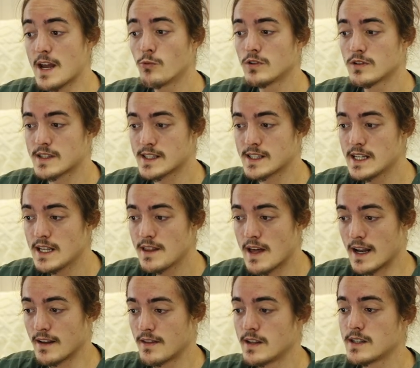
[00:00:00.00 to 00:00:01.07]
will see
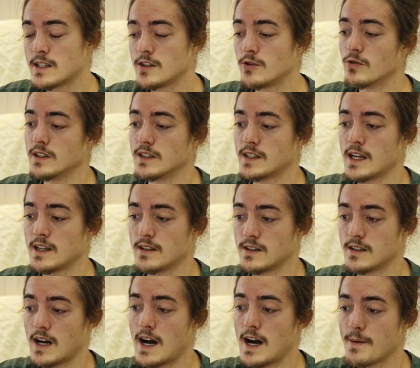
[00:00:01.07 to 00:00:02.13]
that this is your intended
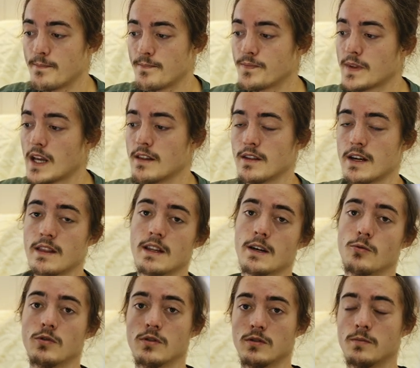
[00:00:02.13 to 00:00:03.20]
time and then they
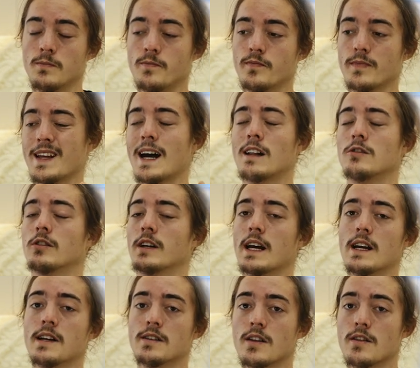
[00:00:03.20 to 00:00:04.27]
will
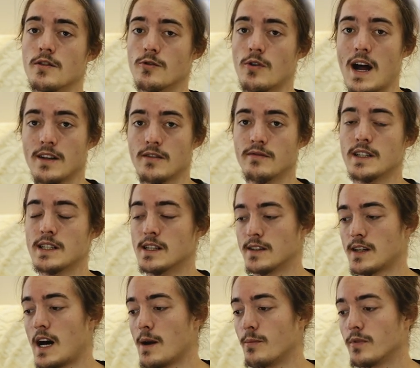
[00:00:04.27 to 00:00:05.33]
allocate the right visa
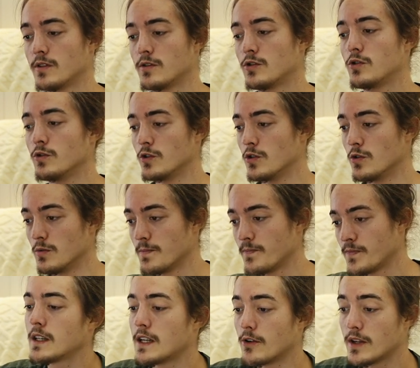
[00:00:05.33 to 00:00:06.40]
time to you.
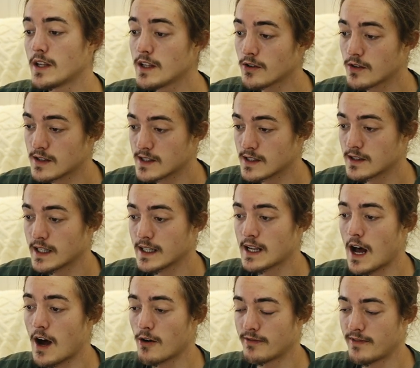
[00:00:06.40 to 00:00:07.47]
Now here you can select
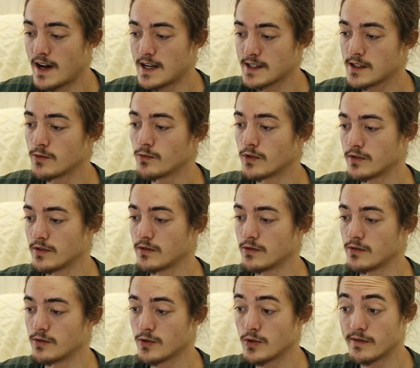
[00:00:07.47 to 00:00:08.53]
how fast you want
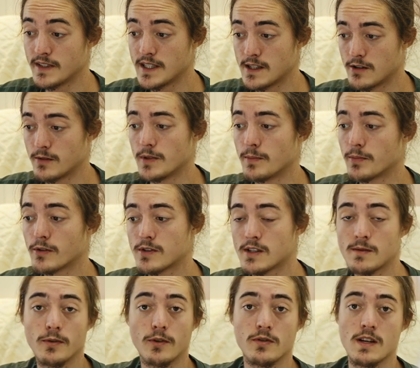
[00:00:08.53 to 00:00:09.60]
your visa to be
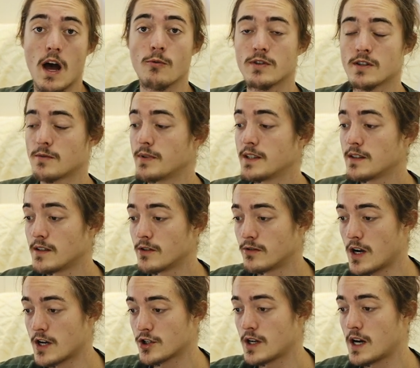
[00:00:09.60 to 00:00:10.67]
processed. Because I was a bit in a
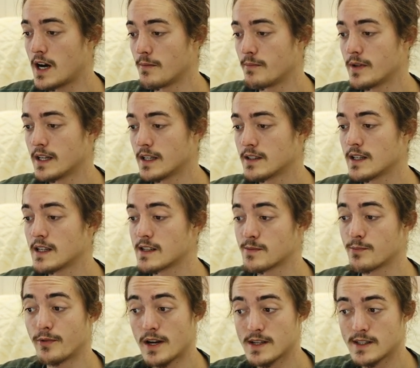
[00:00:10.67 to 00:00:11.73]
rush, I picked
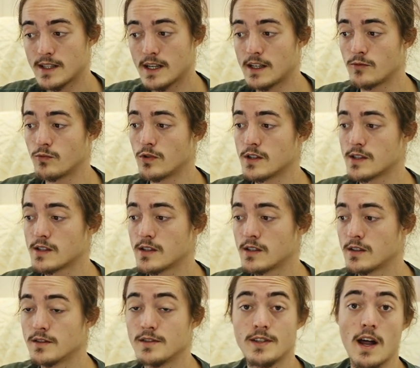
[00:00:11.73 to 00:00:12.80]
Express and it was
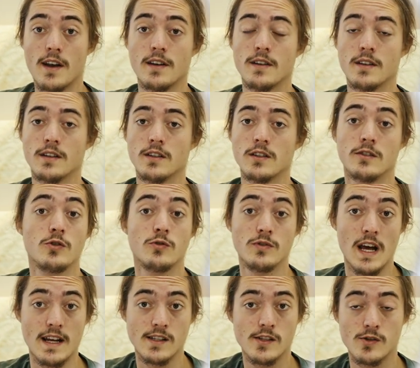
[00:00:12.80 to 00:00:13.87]
done in 2
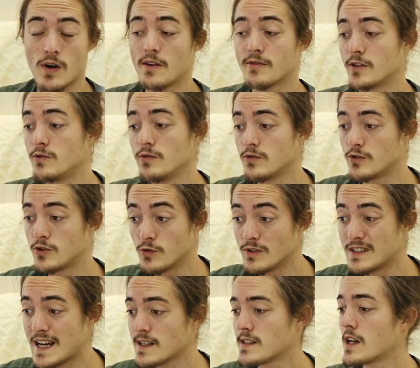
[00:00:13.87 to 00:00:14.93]
days. So after 2
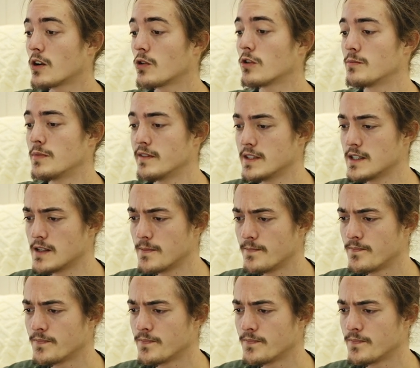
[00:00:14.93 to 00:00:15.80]
days I got my visa.